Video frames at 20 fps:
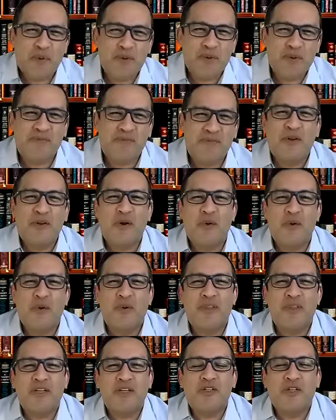defender
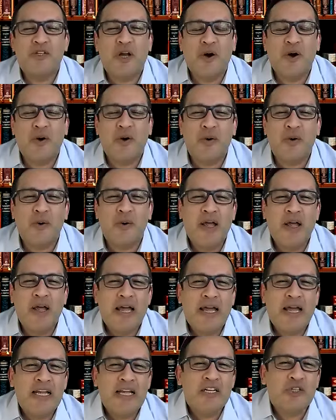with the show
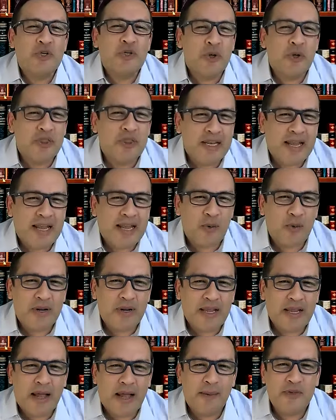Truth and
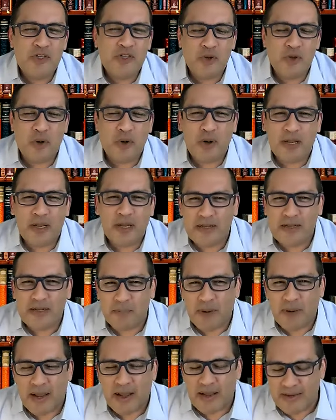Equity. I'm joined
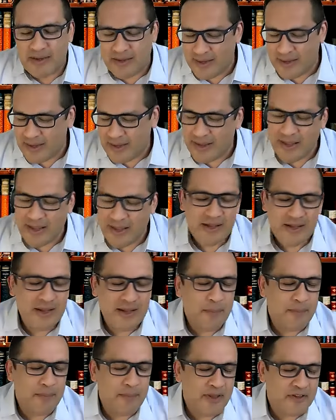by
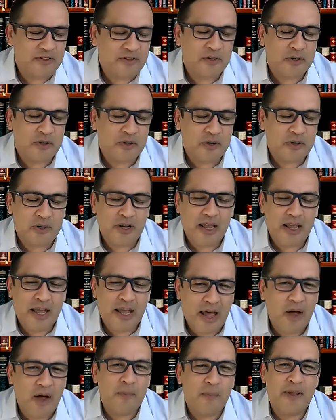Mr.
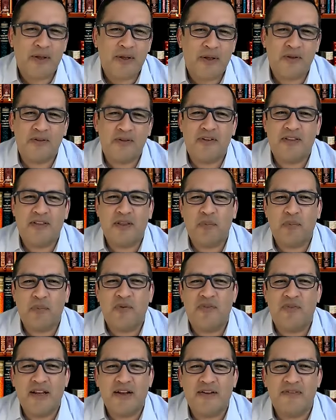Al Mills, the
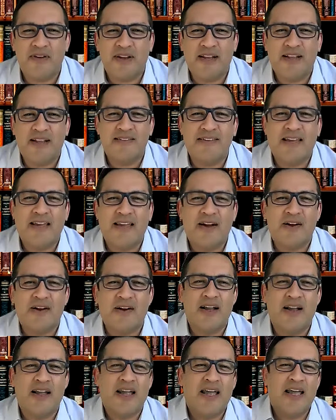prophetic
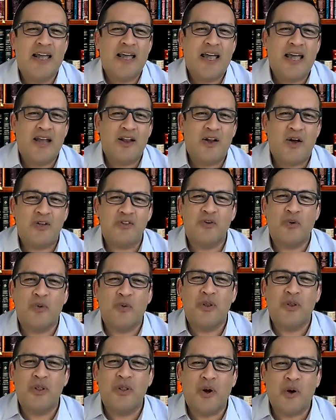financier, and also
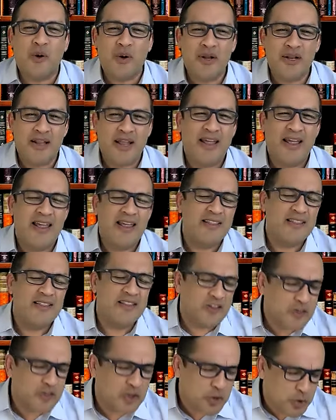with Lauren,
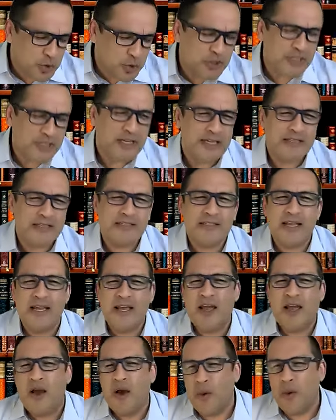the solutionist.
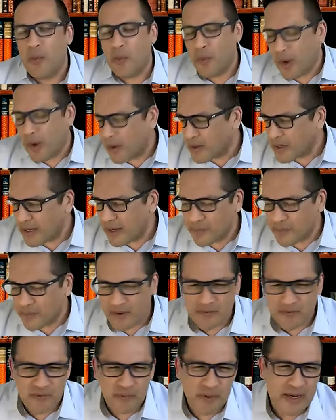Welcome,
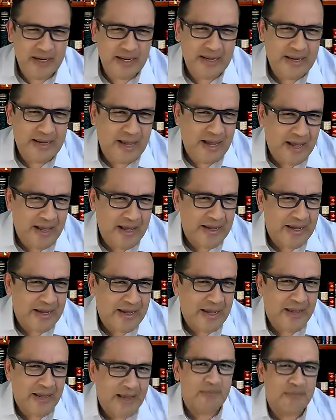everybody. I
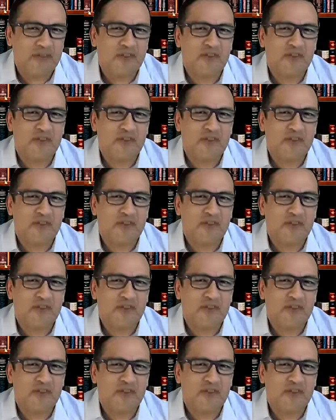am